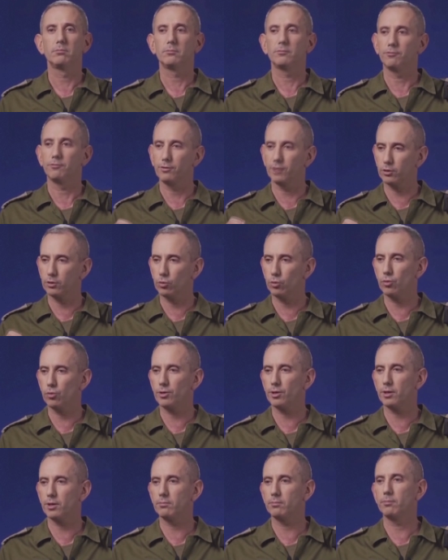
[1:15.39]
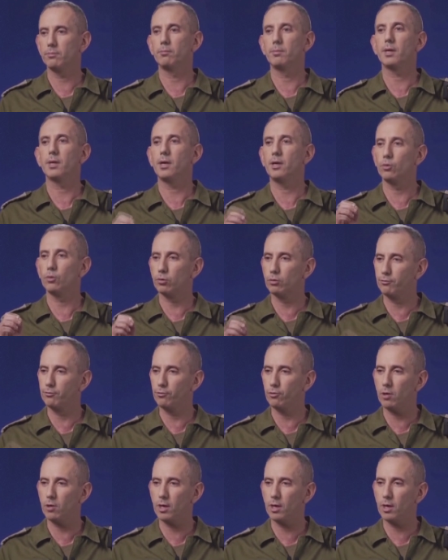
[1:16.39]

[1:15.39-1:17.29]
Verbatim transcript: and deal with any threat.